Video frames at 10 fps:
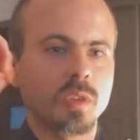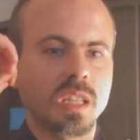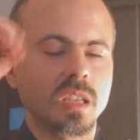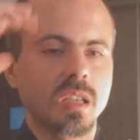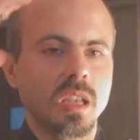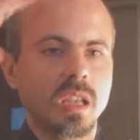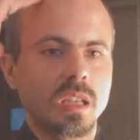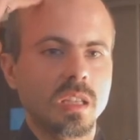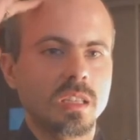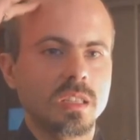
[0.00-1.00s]
with
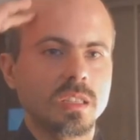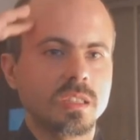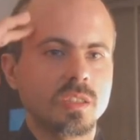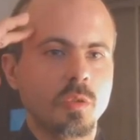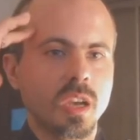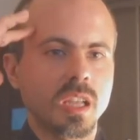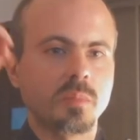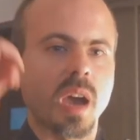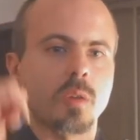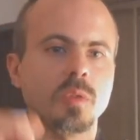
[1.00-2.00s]
sewing it
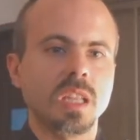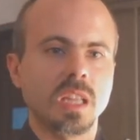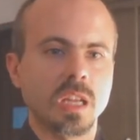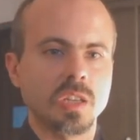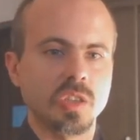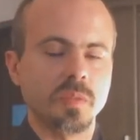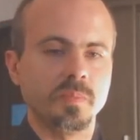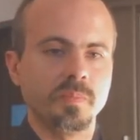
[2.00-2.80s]
back with energy.